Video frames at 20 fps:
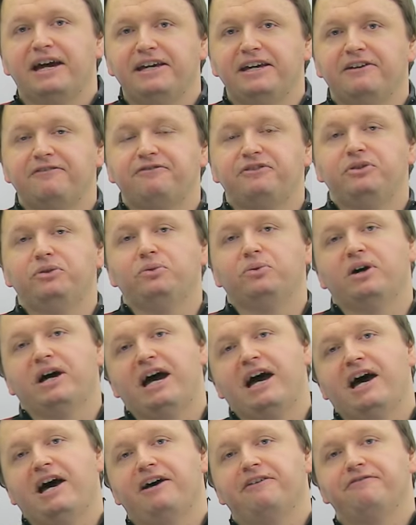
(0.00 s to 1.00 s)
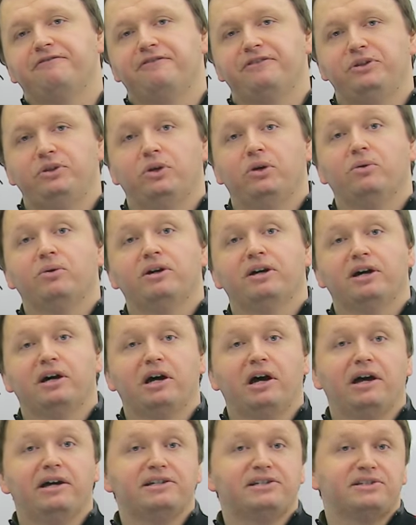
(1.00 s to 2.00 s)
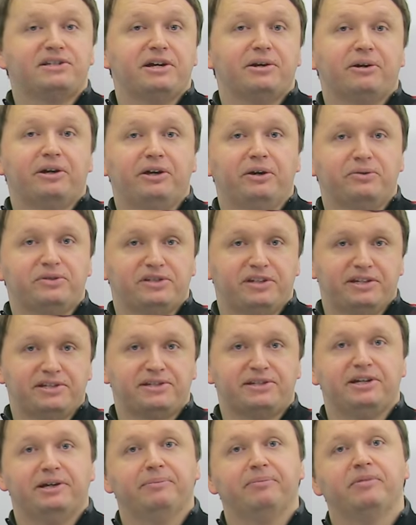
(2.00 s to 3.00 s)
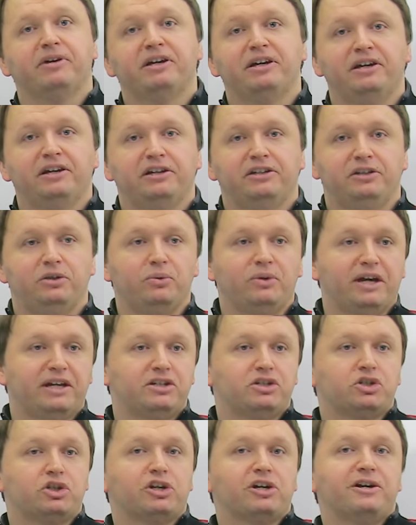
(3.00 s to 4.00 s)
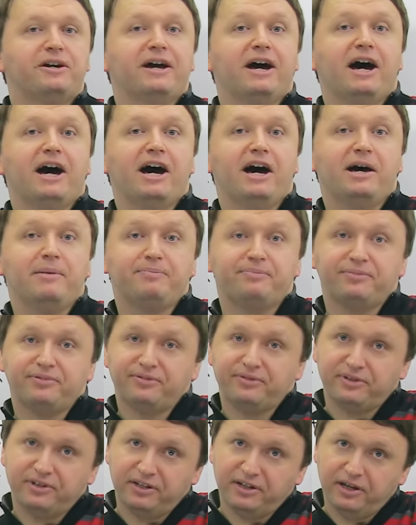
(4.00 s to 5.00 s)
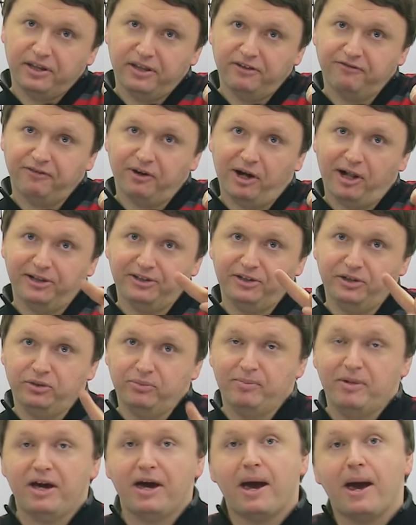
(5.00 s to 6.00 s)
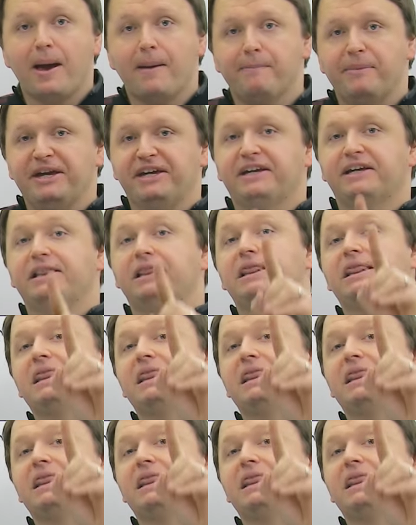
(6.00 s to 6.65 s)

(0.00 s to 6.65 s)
If you have, you know, a stereo system, you can turn up the volume, make it